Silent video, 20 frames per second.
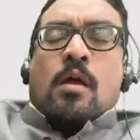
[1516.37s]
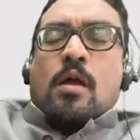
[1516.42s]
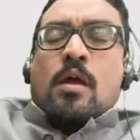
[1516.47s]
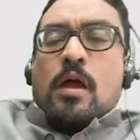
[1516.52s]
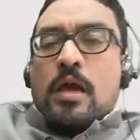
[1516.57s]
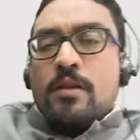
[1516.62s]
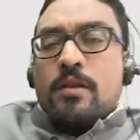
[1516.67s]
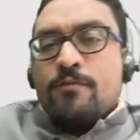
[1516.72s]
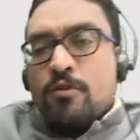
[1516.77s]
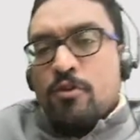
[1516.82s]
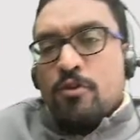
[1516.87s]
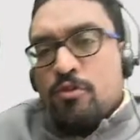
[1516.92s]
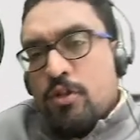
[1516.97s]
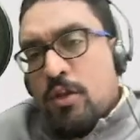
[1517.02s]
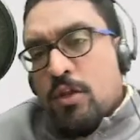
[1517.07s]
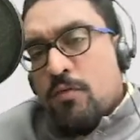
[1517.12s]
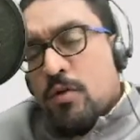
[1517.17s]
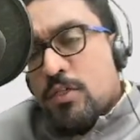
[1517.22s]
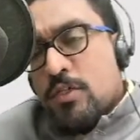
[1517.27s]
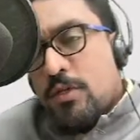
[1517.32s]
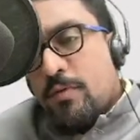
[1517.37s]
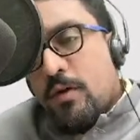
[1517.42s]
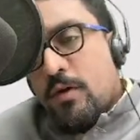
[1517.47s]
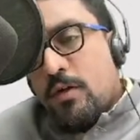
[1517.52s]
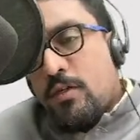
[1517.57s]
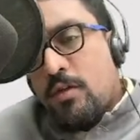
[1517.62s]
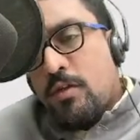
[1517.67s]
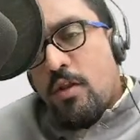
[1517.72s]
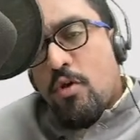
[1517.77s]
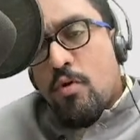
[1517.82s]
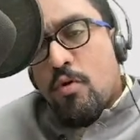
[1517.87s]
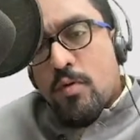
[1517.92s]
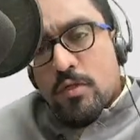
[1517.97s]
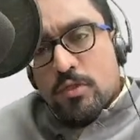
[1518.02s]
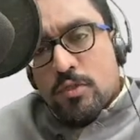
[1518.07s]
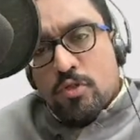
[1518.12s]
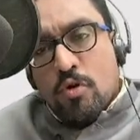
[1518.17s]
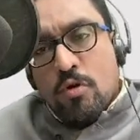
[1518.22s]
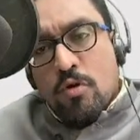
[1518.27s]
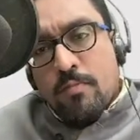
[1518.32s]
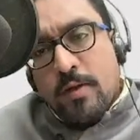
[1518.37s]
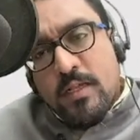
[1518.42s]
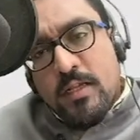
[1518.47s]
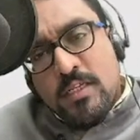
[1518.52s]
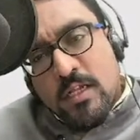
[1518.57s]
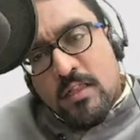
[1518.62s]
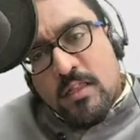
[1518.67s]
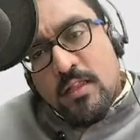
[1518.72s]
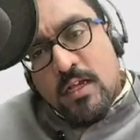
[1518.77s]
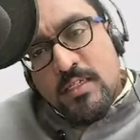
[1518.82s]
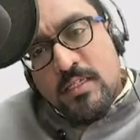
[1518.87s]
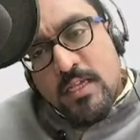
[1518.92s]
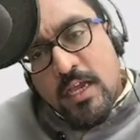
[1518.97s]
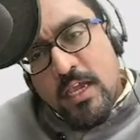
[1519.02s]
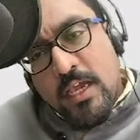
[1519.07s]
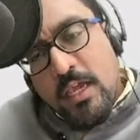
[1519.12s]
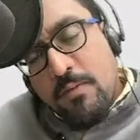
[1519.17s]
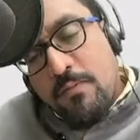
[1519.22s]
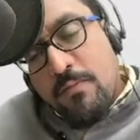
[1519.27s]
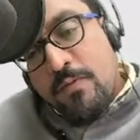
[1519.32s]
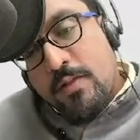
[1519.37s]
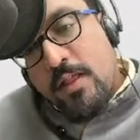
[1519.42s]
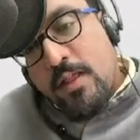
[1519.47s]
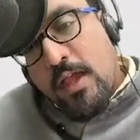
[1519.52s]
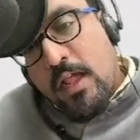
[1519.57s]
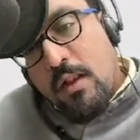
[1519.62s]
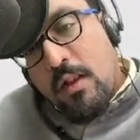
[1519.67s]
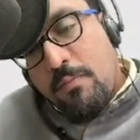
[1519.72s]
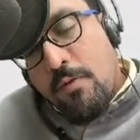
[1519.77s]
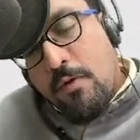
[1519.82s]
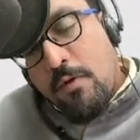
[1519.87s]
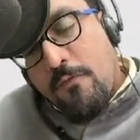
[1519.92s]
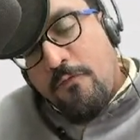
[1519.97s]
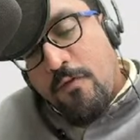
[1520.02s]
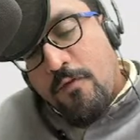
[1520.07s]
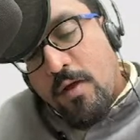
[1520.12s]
Anwaruddin was eventually overthrown by Chanda Sahib with the help of